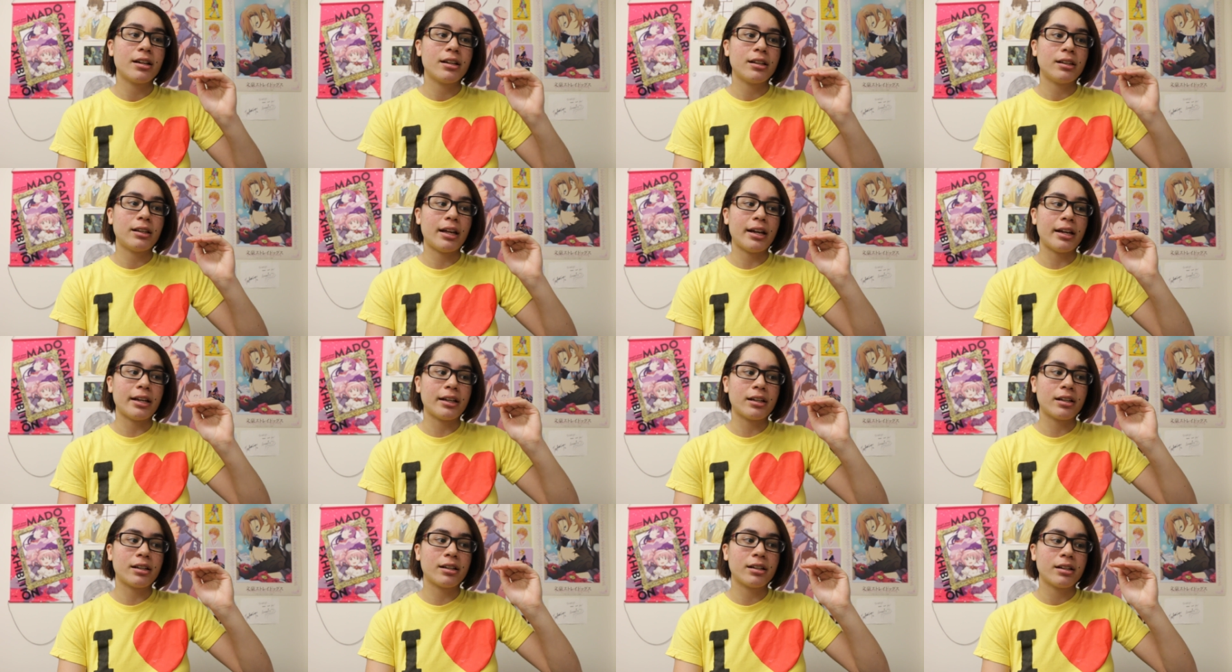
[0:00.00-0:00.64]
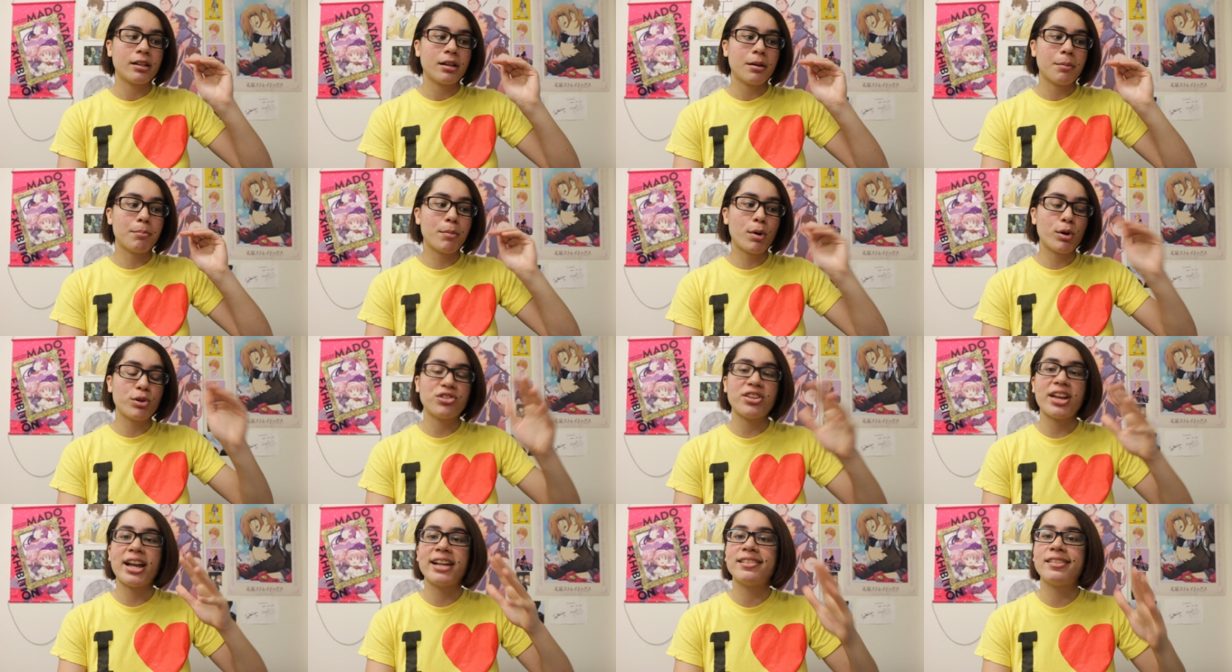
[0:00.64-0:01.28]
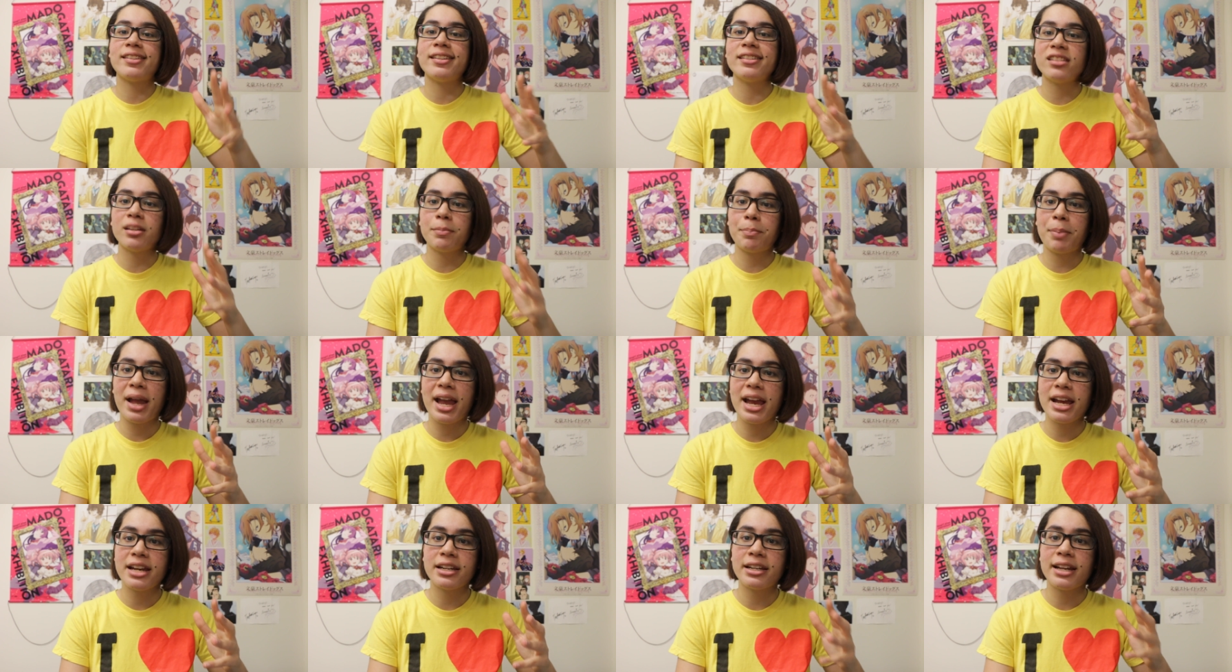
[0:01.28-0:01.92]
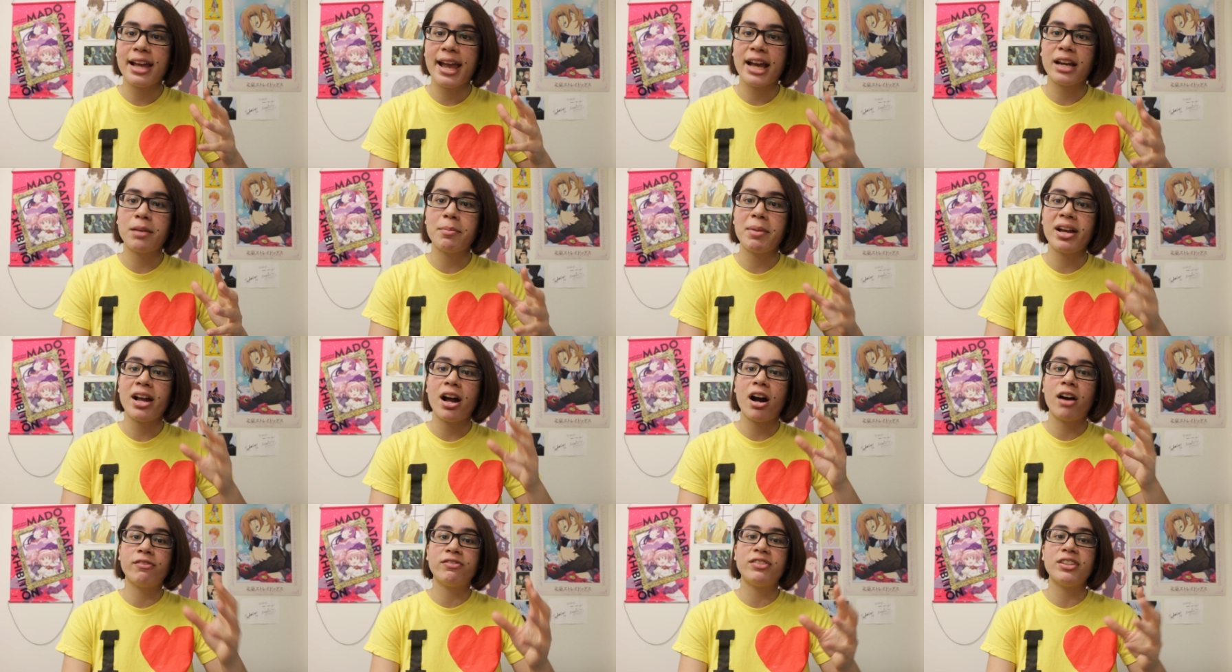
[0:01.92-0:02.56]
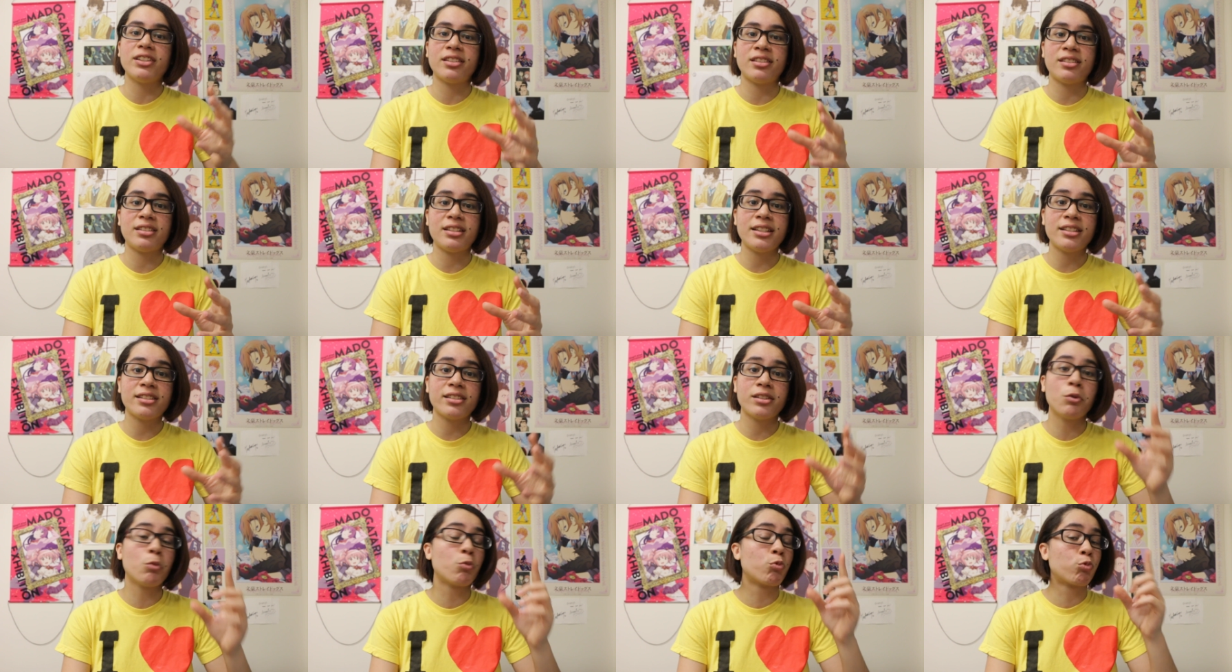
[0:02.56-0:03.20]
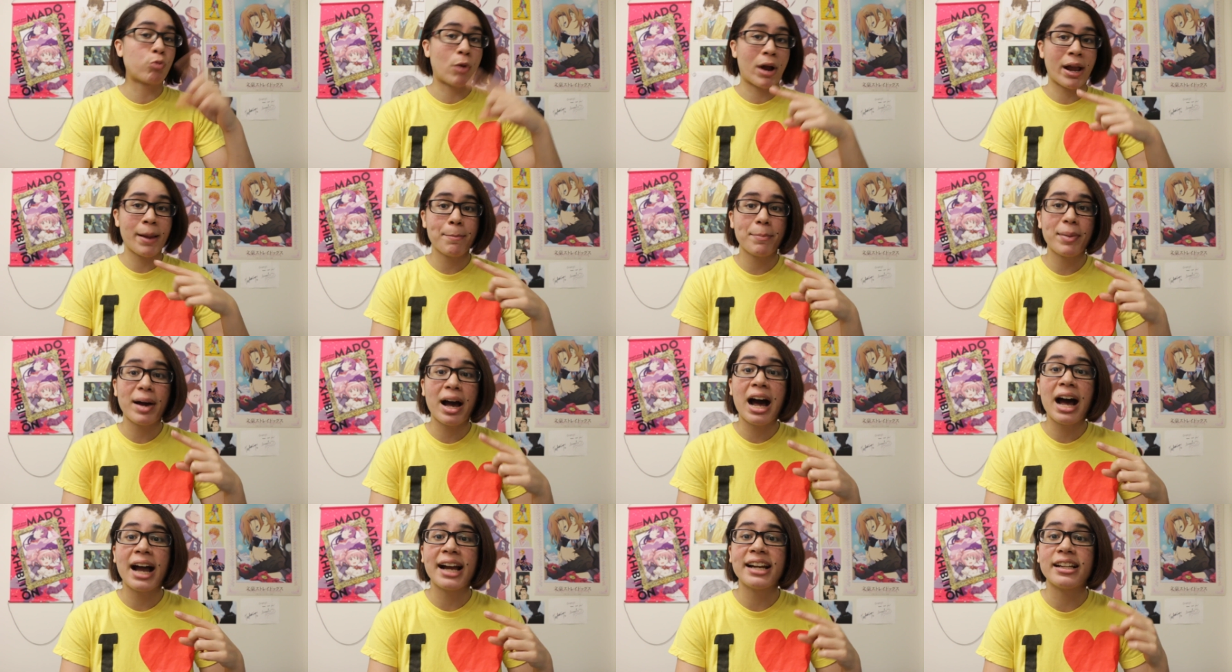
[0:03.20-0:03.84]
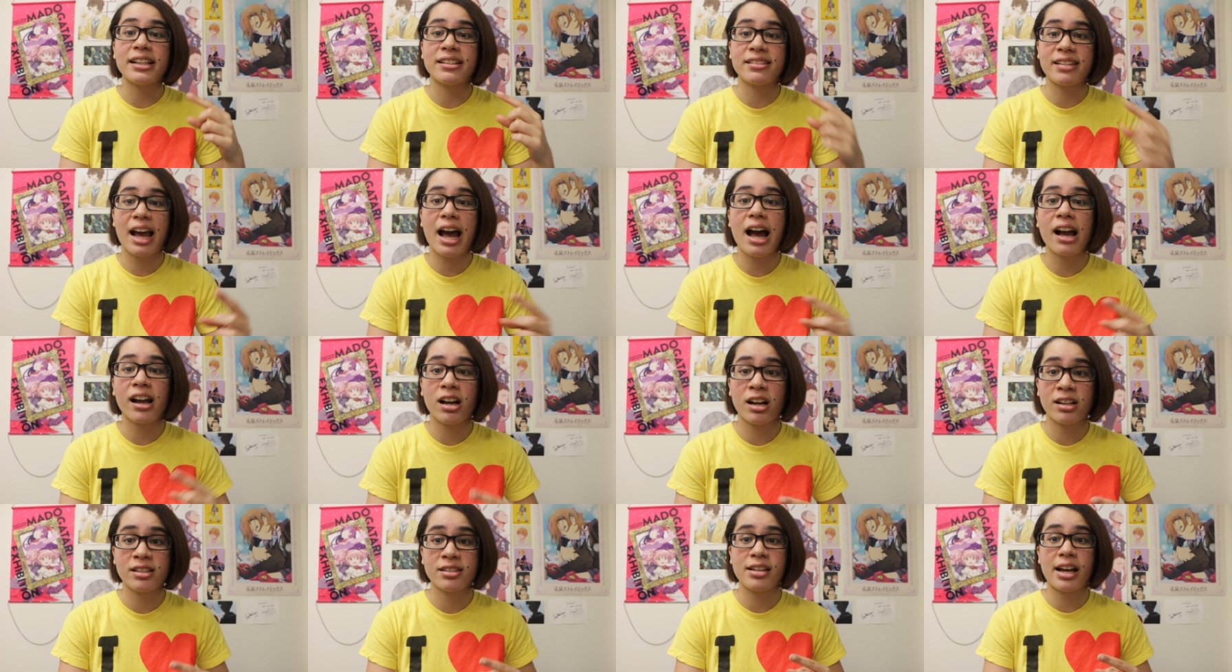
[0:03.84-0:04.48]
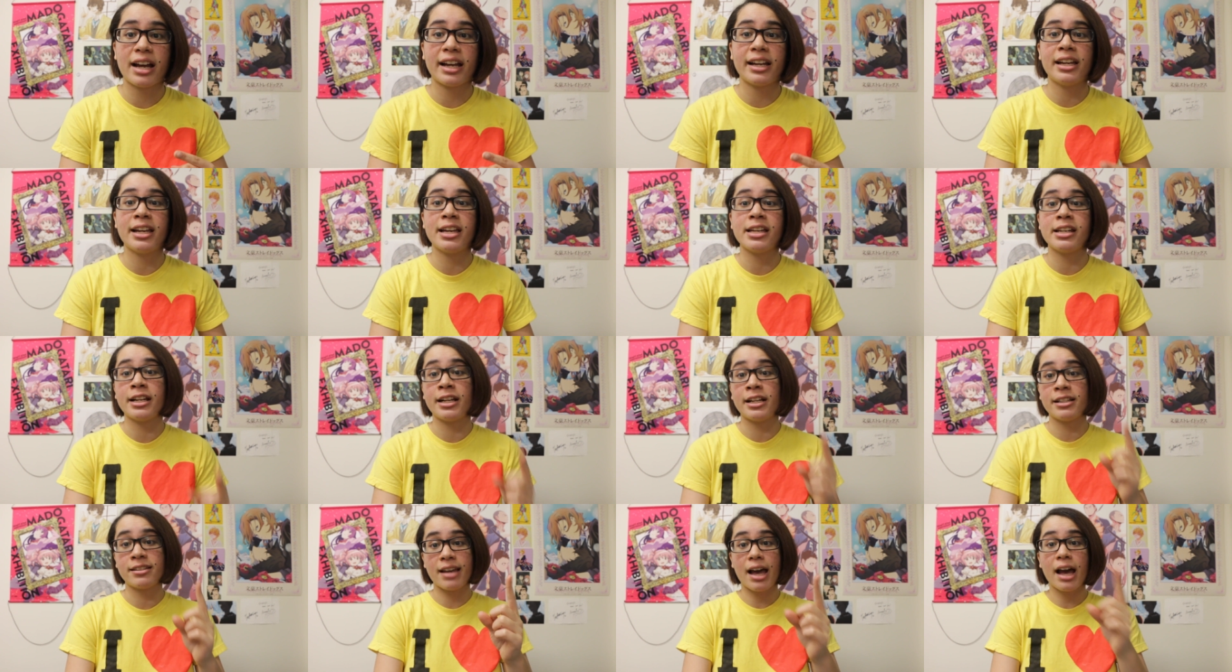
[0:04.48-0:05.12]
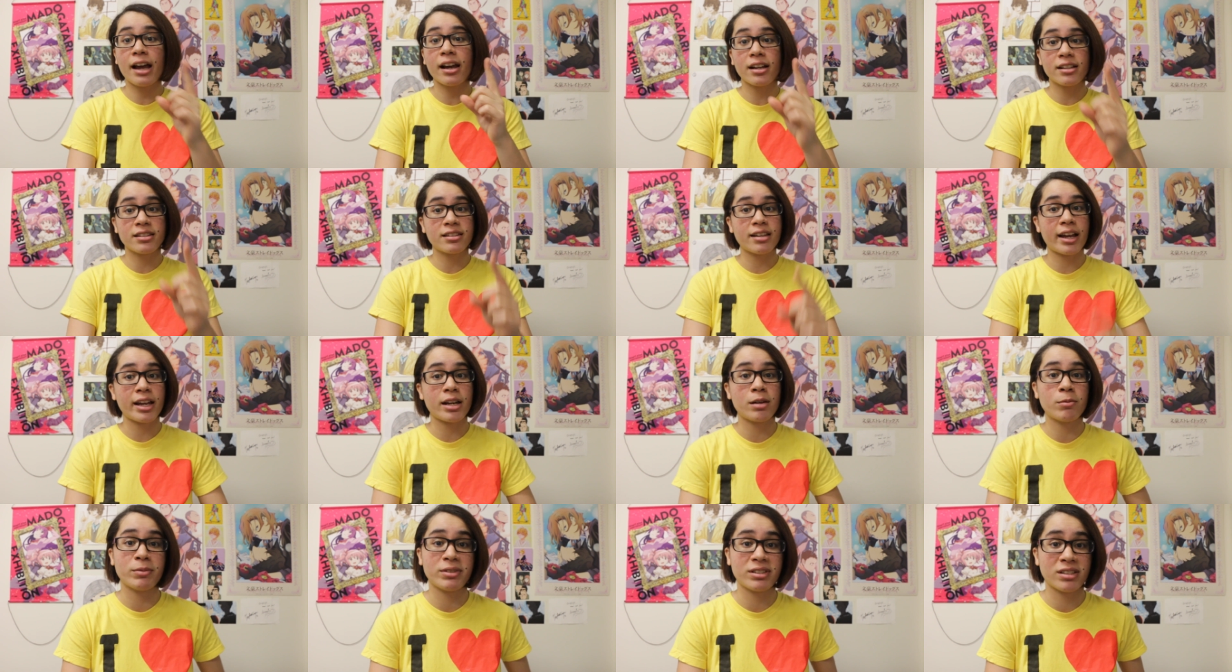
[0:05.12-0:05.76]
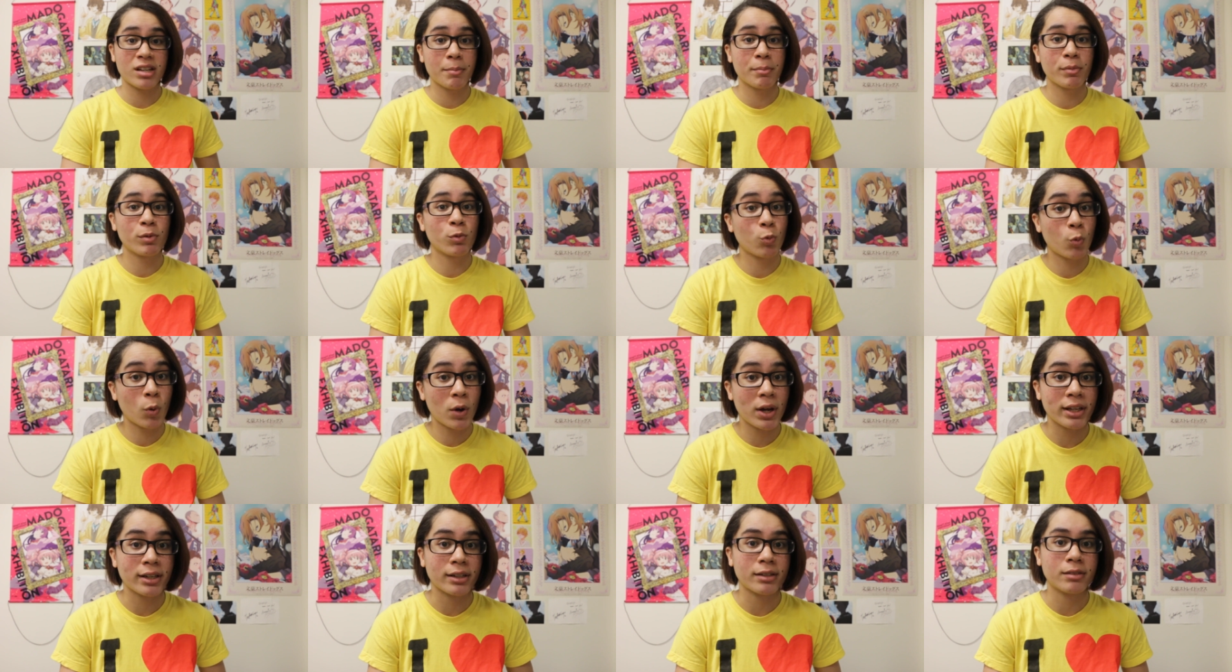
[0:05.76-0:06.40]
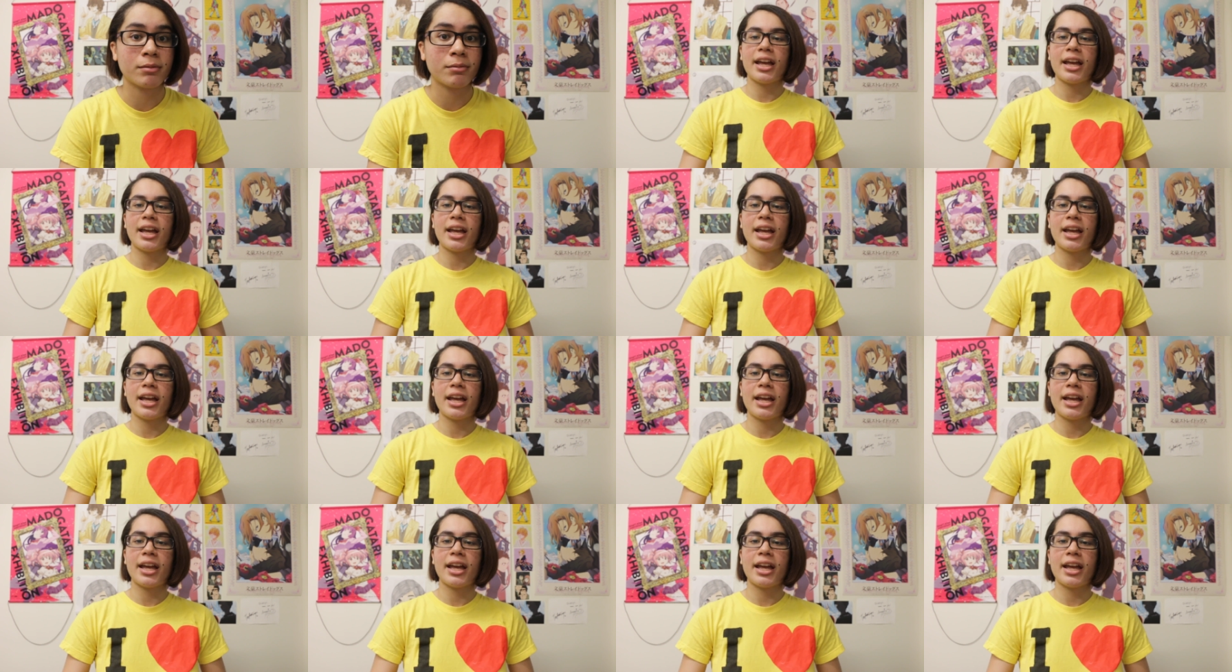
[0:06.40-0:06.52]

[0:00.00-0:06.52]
like most anticipated anime of the season right behind Attack on Titan and Attack on Titan was number one.